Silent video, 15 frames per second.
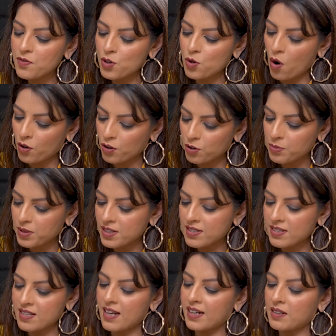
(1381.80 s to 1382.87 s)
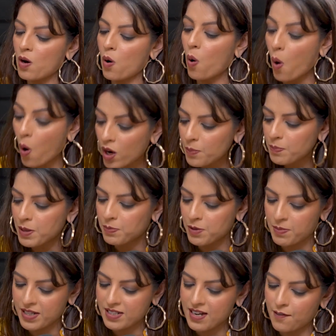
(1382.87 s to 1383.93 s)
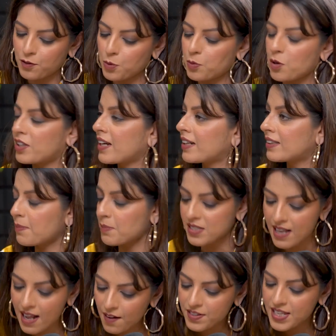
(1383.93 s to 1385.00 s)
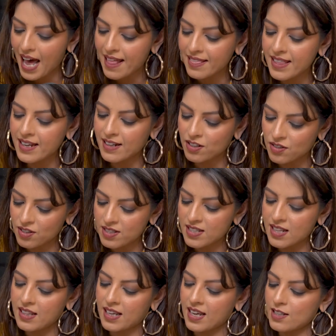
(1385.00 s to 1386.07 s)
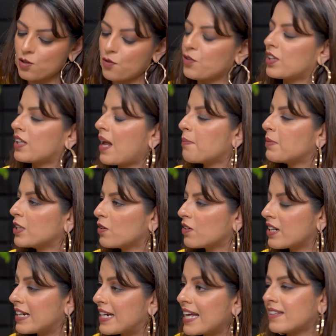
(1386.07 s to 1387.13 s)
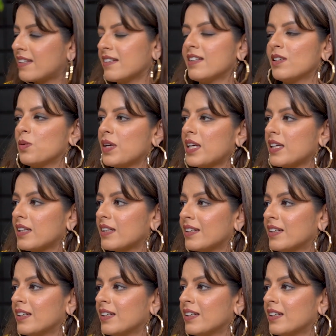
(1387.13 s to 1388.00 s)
the documents that all people must have to protect themselves and the interests in the case of a calamity or a death in the UAE?